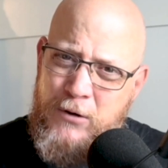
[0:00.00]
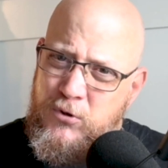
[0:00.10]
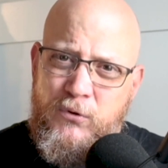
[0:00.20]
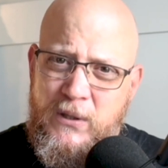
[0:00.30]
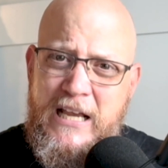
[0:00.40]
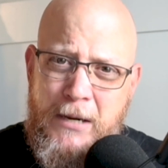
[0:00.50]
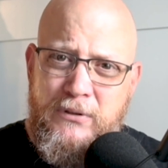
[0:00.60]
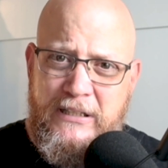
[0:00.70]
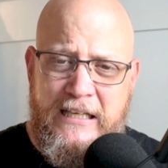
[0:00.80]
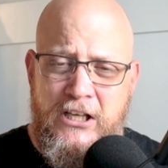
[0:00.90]
it was really
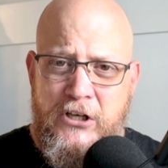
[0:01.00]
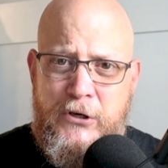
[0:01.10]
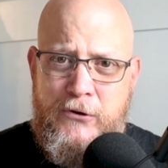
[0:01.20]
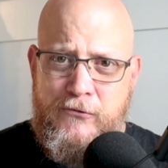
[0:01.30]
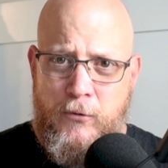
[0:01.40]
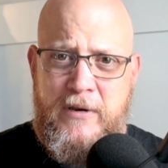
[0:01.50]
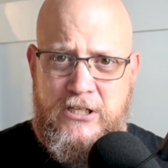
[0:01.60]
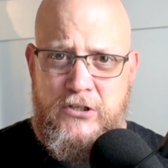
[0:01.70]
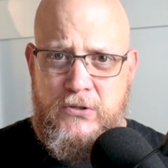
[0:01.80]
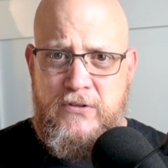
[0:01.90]
humbling for me
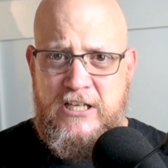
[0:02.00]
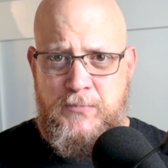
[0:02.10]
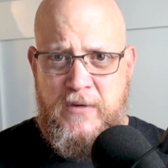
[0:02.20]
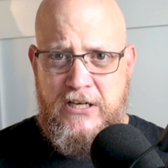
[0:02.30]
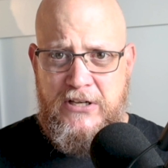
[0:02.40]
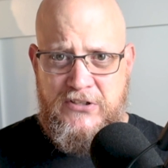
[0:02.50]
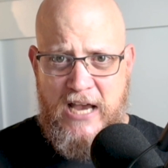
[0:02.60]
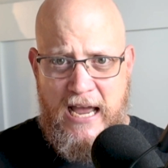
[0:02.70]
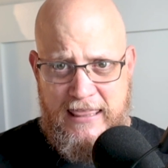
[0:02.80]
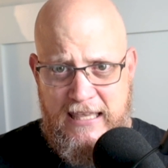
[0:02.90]
to do this because
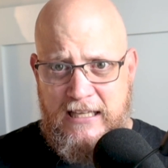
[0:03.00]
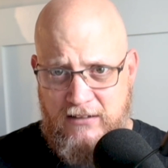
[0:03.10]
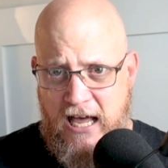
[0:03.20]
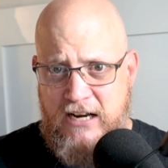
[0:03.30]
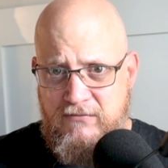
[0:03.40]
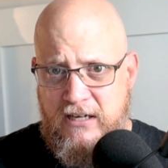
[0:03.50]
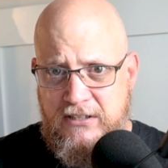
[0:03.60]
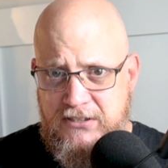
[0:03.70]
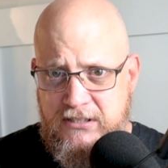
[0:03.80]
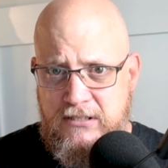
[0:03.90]
I think a lot of
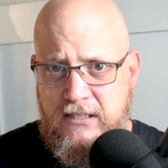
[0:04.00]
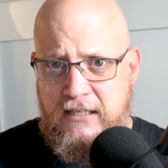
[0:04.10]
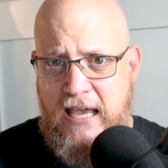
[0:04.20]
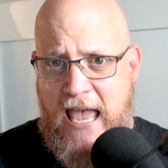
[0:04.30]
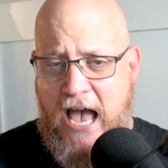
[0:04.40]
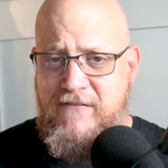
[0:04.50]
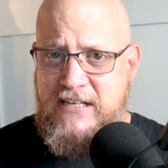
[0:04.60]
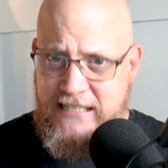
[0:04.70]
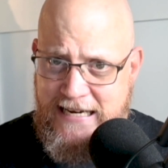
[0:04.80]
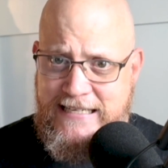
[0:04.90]
us have a
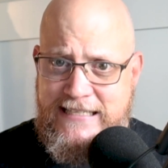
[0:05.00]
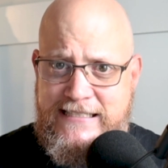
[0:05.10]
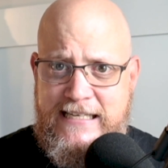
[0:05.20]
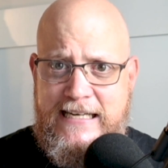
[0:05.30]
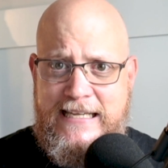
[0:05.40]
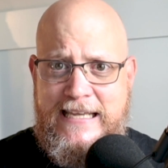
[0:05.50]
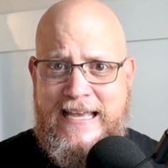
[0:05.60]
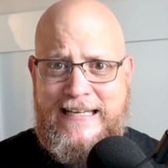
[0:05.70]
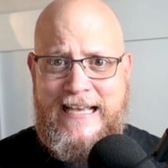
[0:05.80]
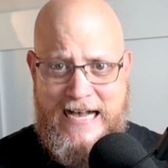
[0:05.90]
tendency to
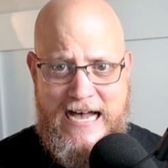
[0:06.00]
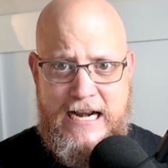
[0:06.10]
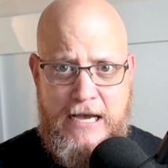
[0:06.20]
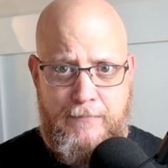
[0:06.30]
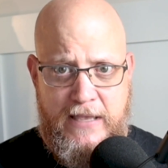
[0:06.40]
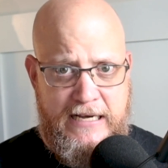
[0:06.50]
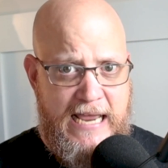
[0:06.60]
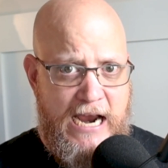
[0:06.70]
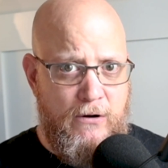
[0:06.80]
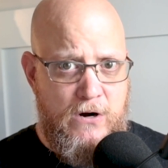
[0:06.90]
get caught up in
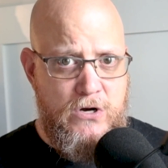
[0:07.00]
our